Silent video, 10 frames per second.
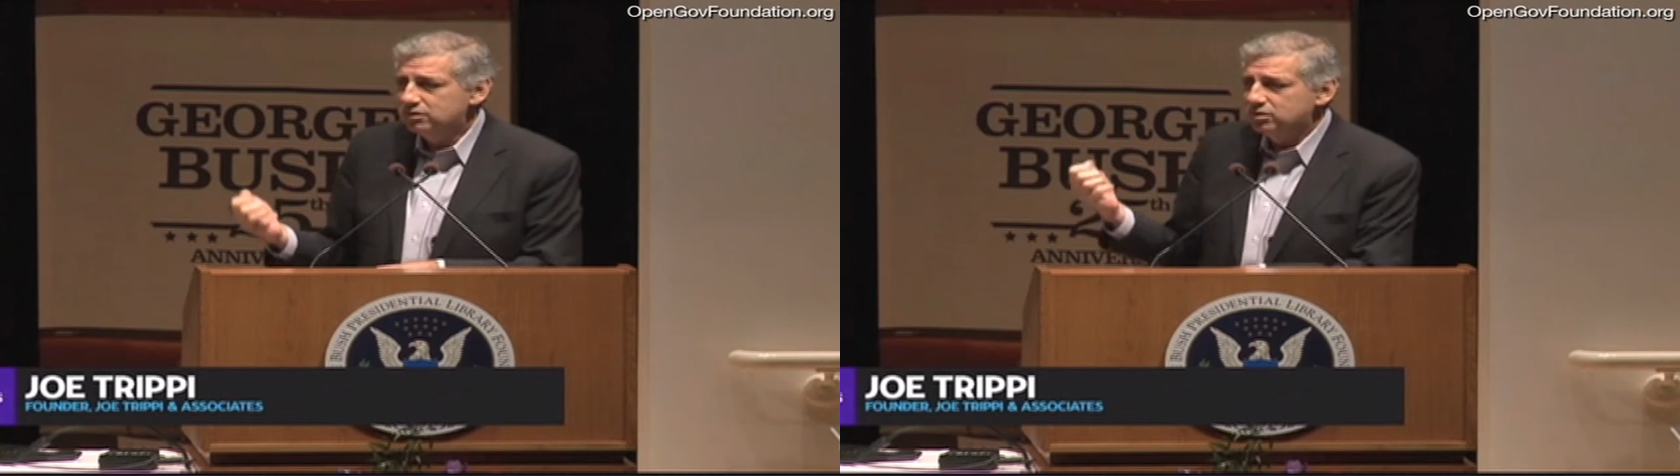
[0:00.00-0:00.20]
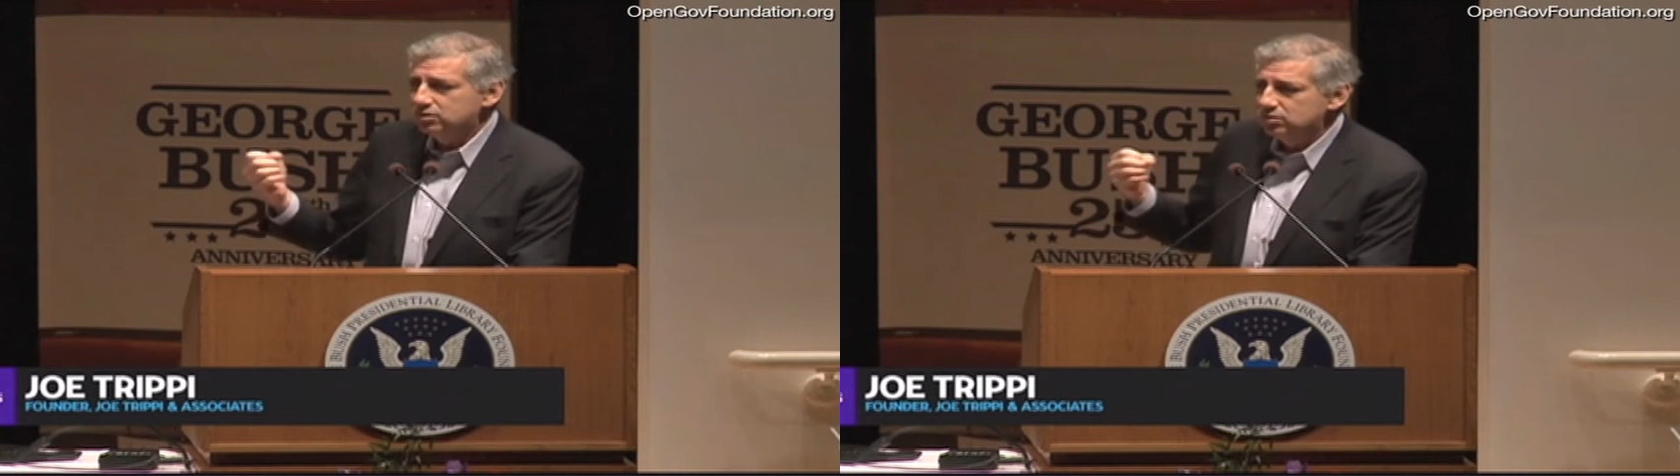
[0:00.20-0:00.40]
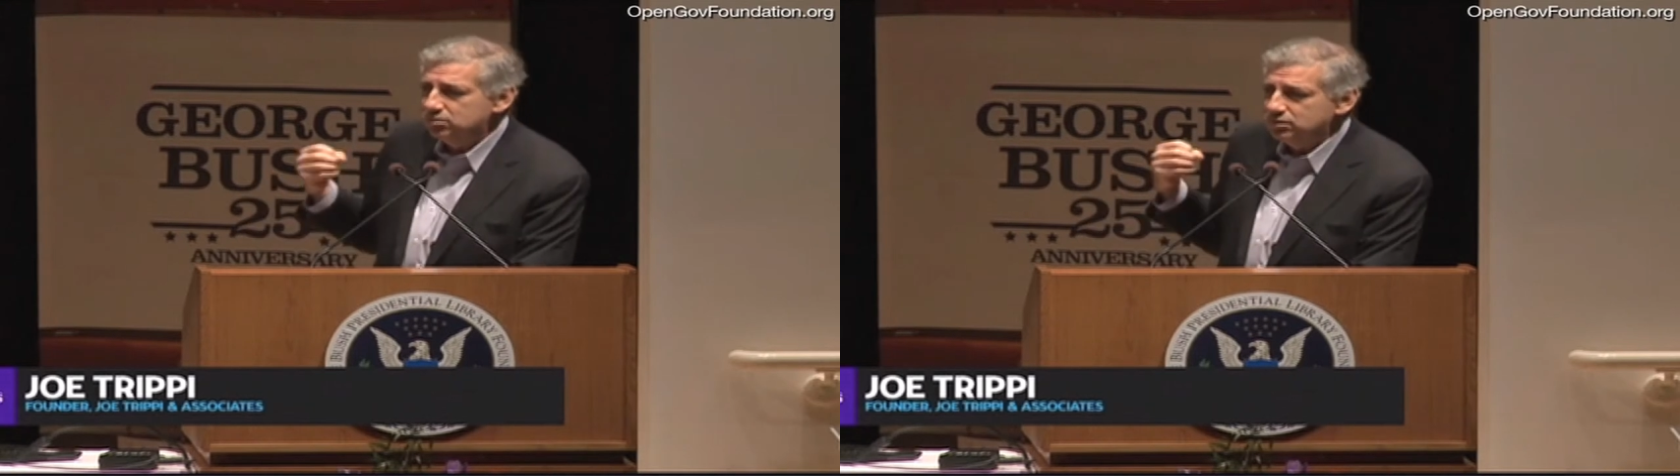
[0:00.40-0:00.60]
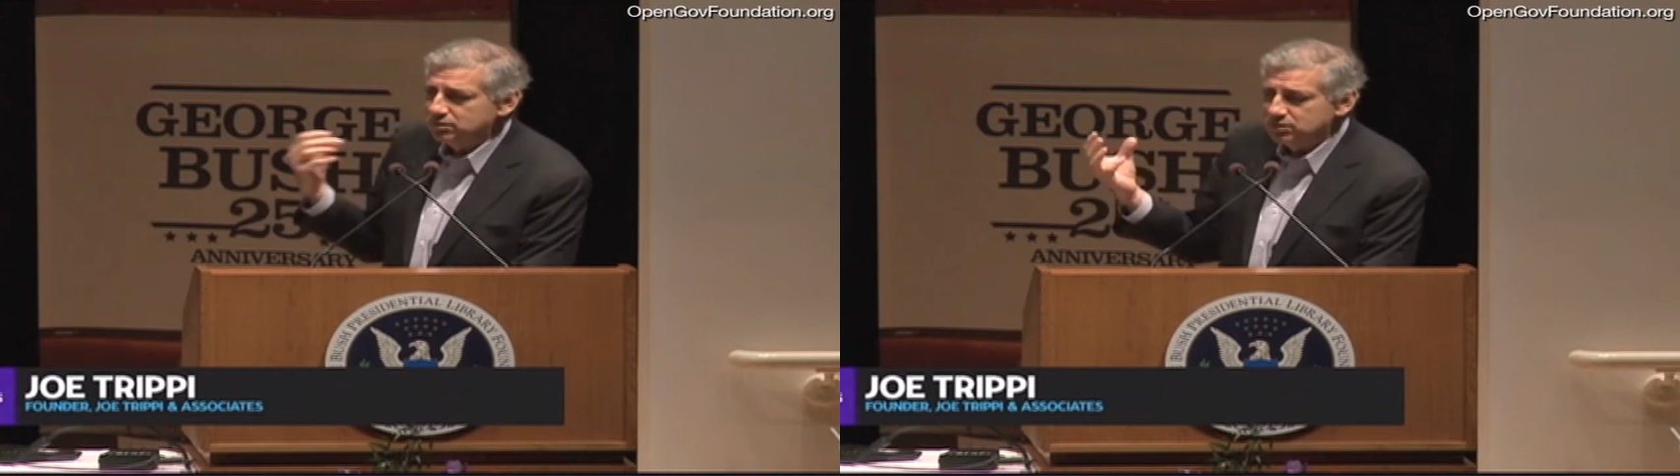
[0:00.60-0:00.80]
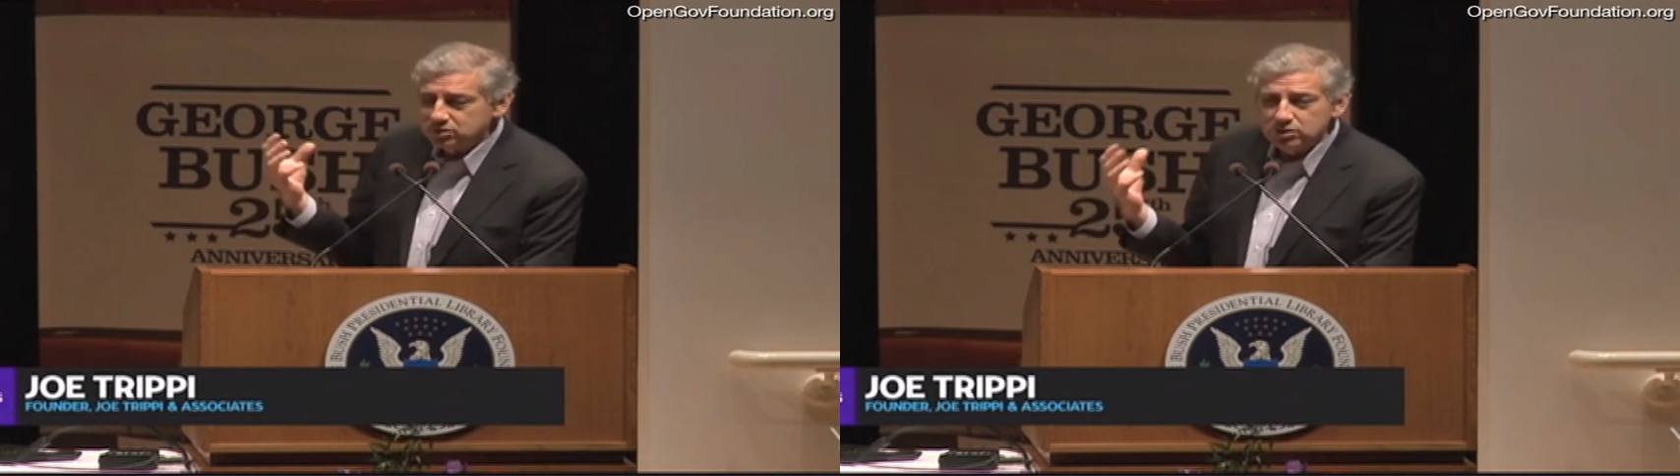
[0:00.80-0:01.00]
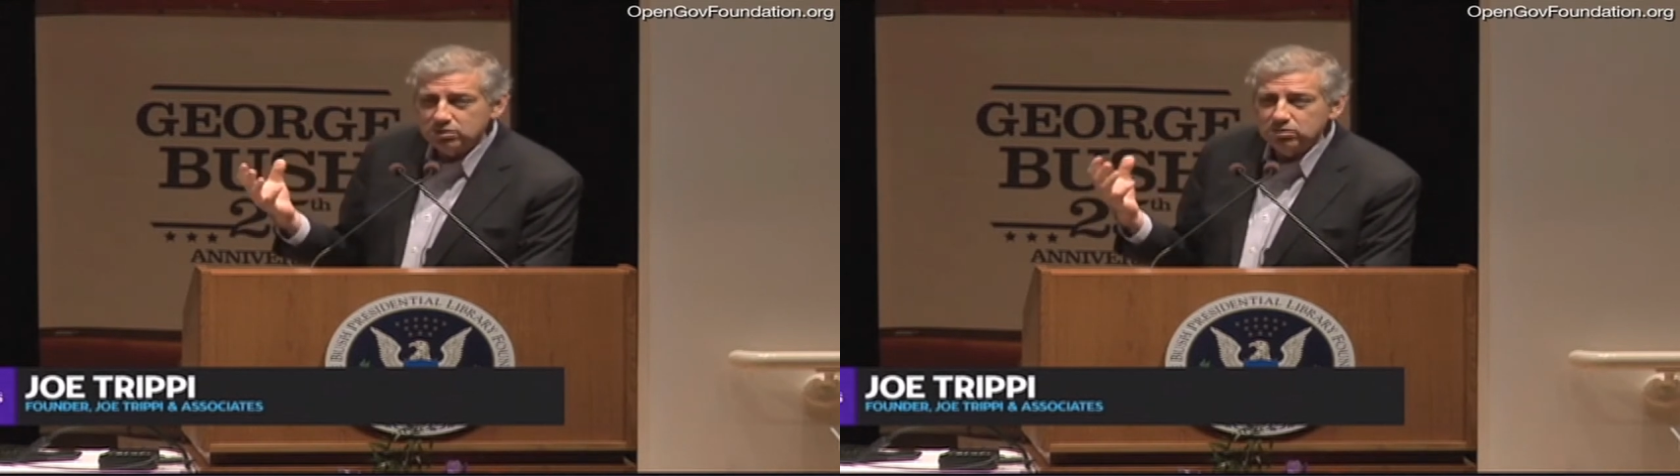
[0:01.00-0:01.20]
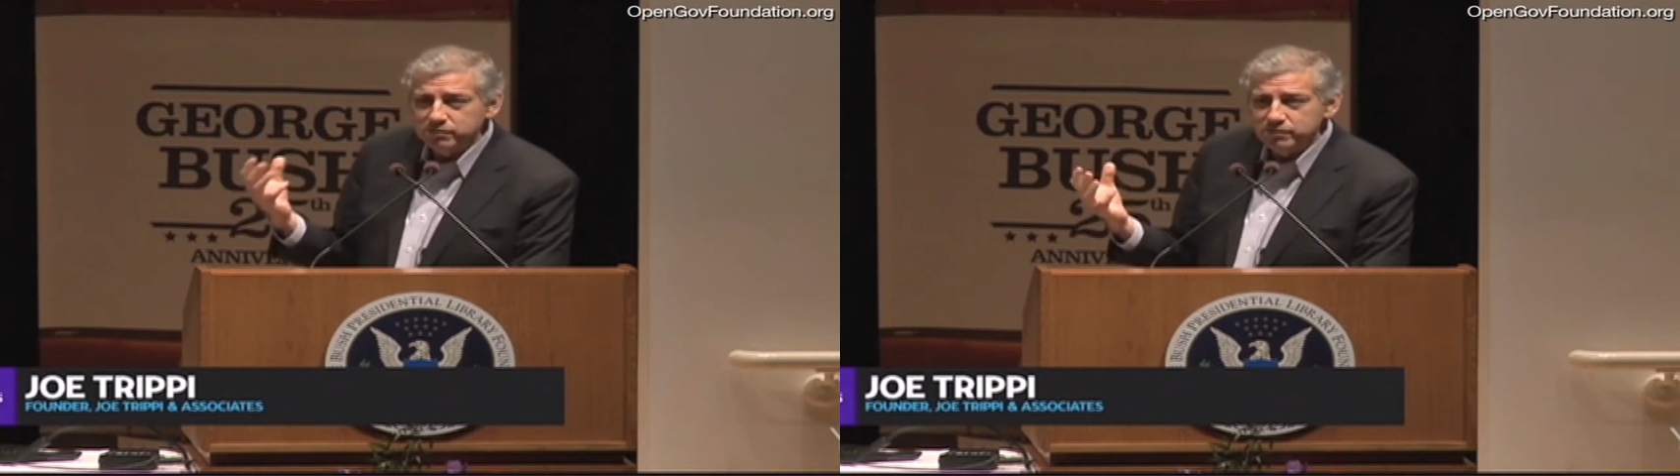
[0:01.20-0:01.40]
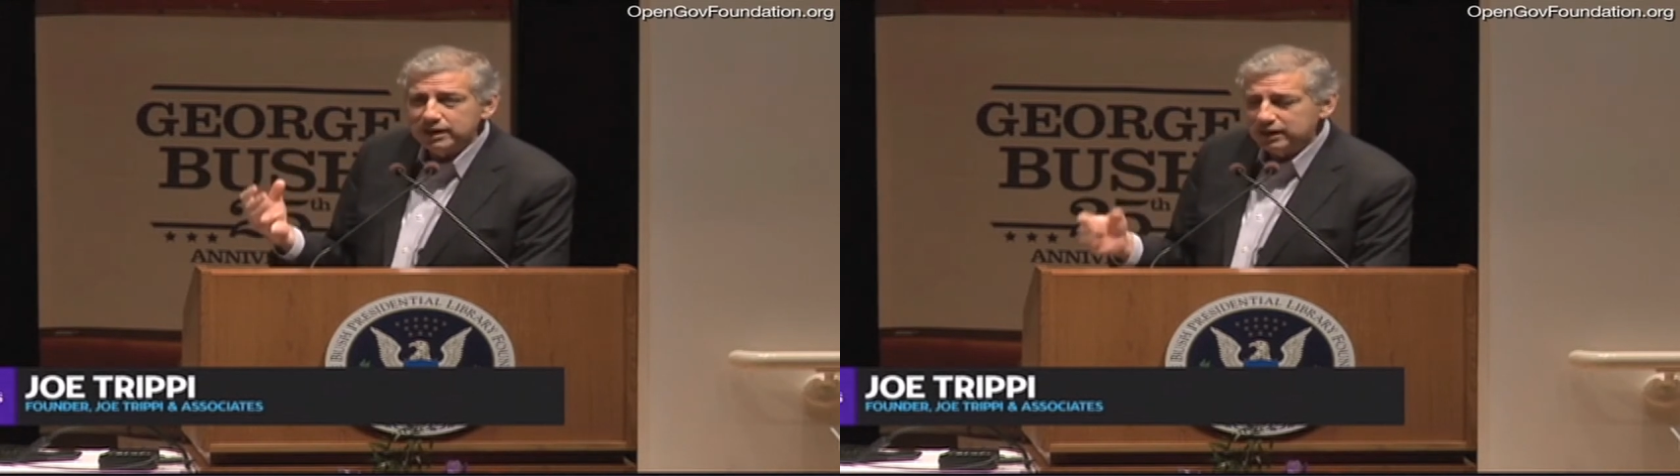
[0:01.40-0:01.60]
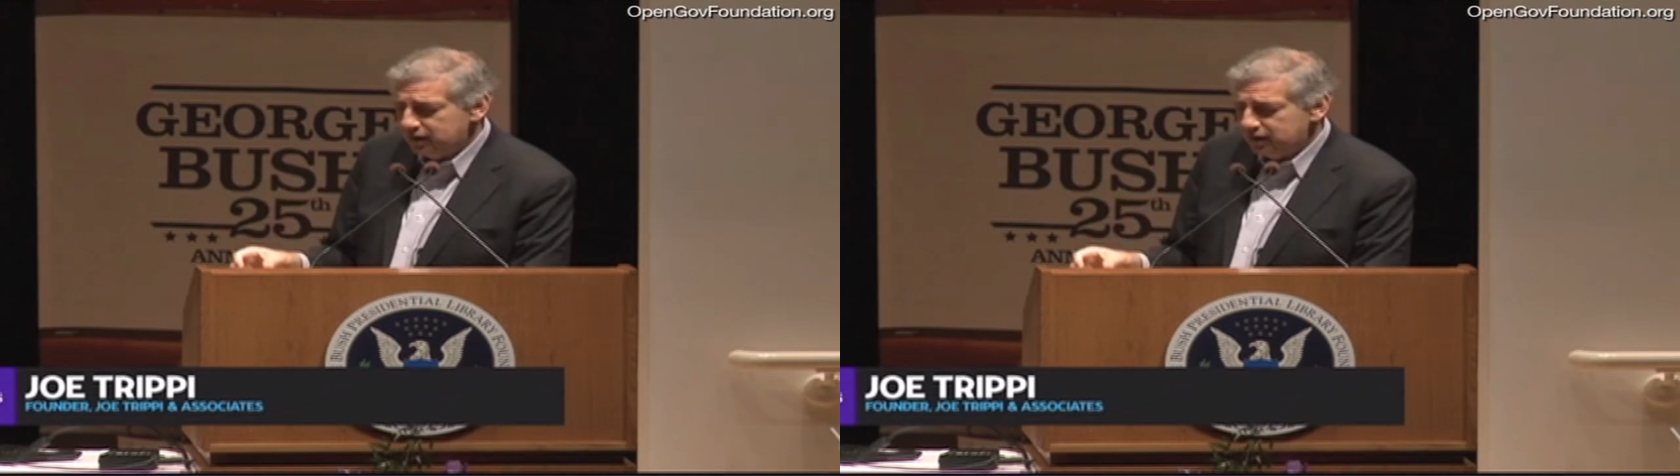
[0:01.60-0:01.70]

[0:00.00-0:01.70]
to do many